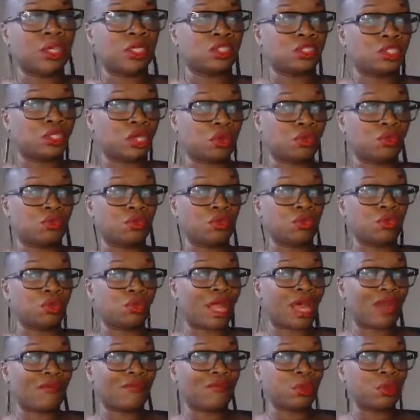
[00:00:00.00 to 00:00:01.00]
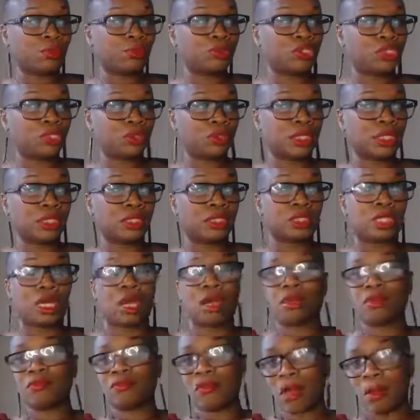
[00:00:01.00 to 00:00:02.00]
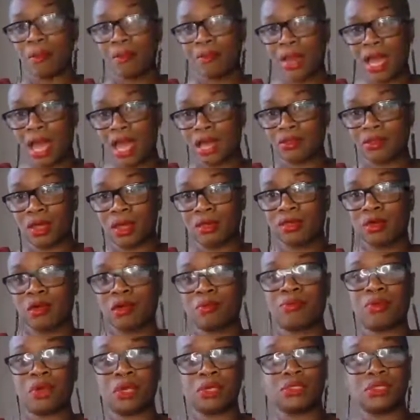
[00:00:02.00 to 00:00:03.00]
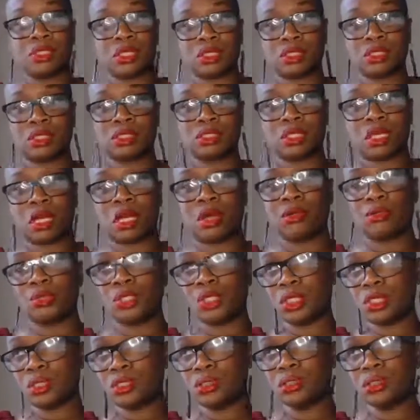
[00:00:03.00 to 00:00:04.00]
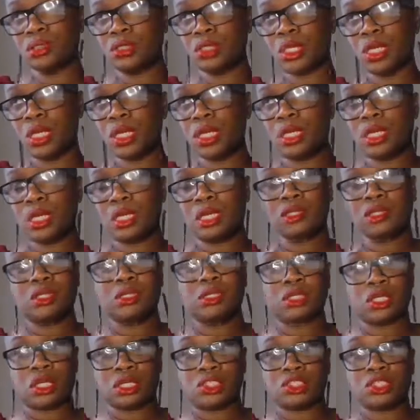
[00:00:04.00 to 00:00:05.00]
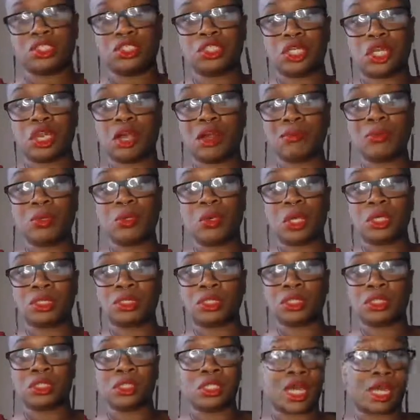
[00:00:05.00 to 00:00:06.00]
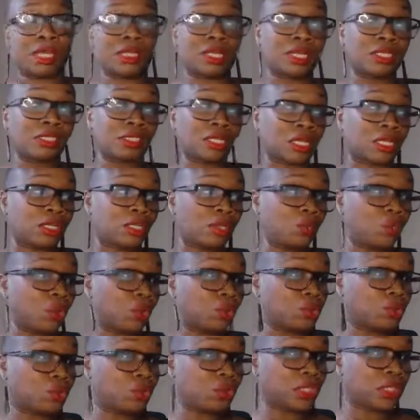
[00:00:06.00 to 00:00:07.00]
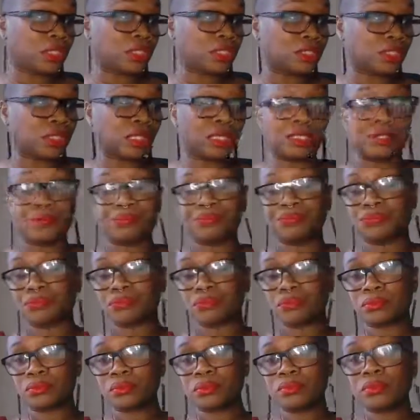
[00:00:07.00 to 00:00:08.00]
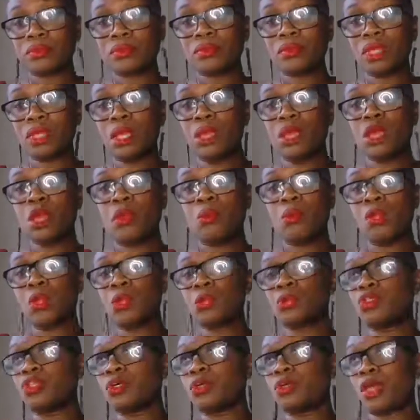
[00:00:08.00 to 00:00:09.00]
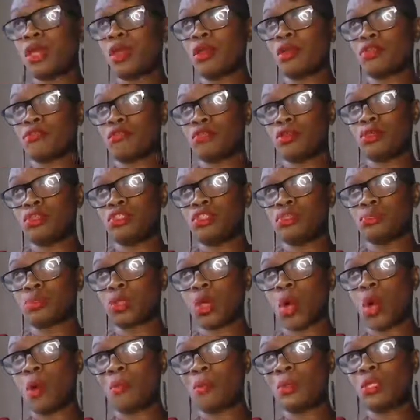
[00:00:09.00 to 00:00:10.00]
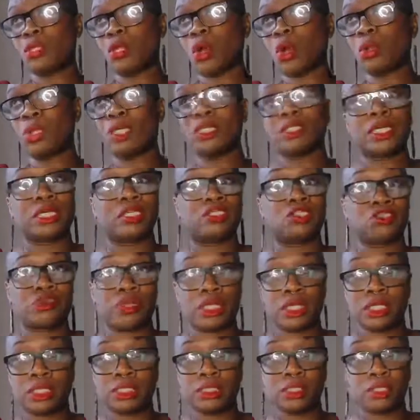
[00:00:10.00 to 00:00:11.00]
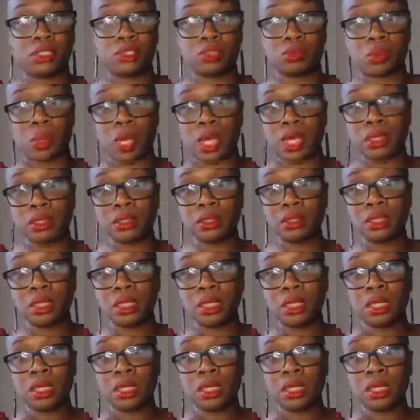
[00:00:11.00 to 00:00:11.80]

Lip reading: So you'll have an opportunity to kind of unpack that. There are processes that I'll use in the session to help you understand exactly what your needs are. We'll also go through some common holiday triggers as well,